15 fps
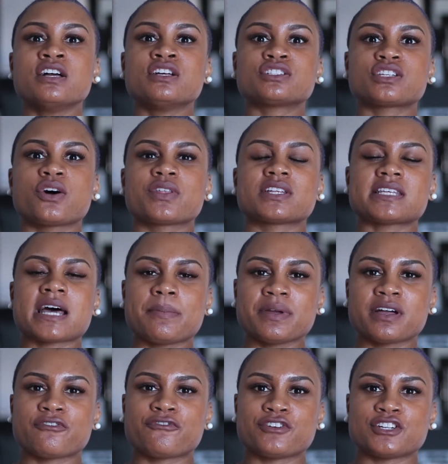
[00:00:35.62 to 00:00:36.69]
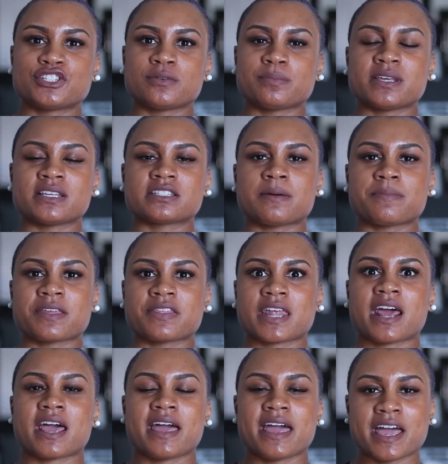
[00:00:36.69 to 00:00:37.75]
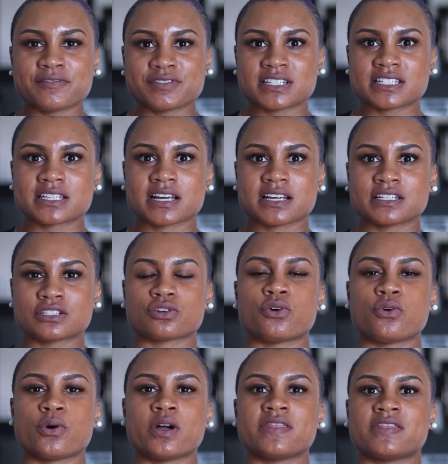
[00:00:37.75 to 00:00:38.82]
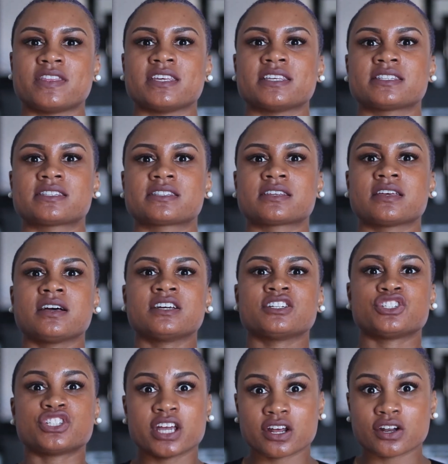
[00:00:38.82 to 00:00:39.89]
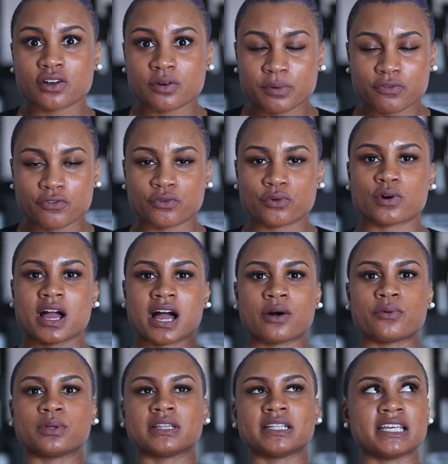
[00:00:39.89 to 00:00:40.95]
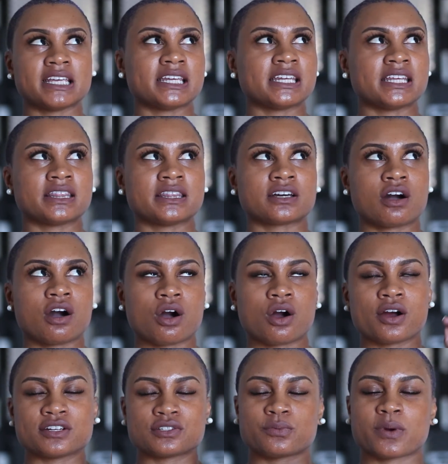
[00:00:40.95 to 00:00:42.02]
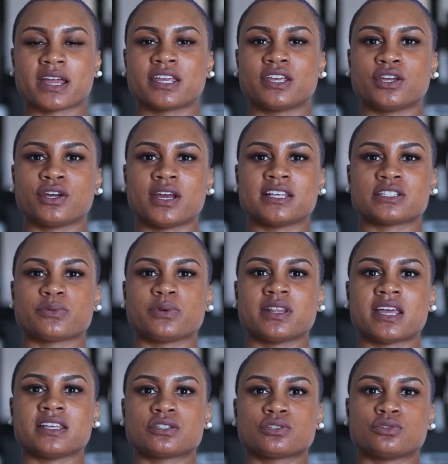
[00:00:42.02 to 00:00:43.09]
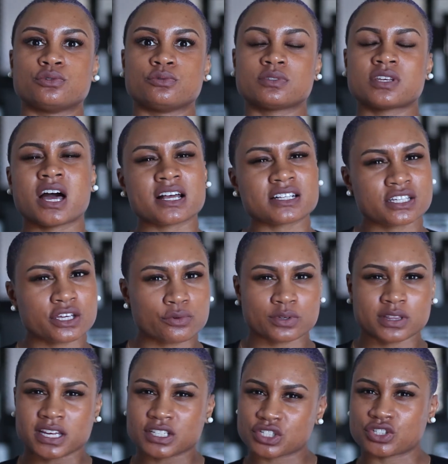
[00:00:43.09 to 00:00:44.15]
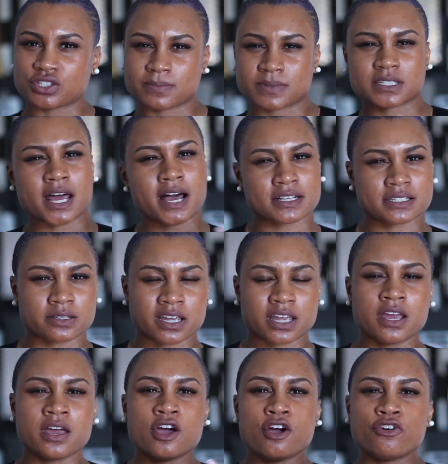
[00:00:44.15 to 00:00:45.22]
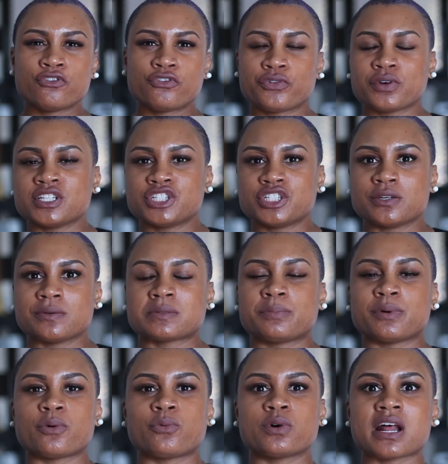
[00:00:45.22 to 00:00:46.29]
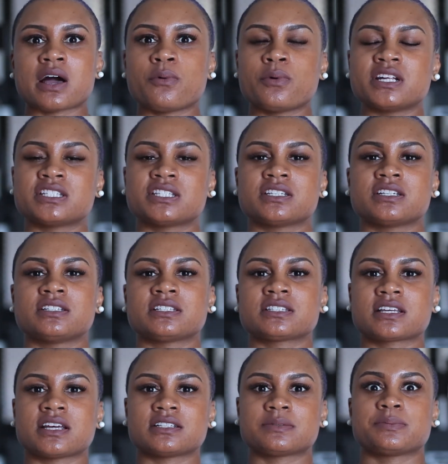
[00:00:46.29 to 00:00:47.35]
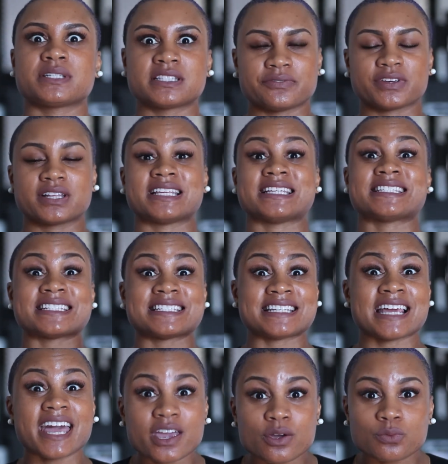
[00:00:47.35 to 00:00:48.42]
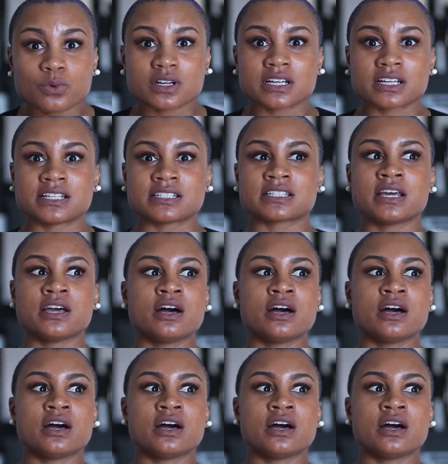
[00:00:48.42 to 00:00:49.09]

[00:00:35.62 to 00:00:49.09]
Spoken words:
So the topic of friendship is something that I have discussed on this channel before. I will link it in the cards right here as it relates to toxic relationships, toxic friendships. But what I wanted to discuss specifically today was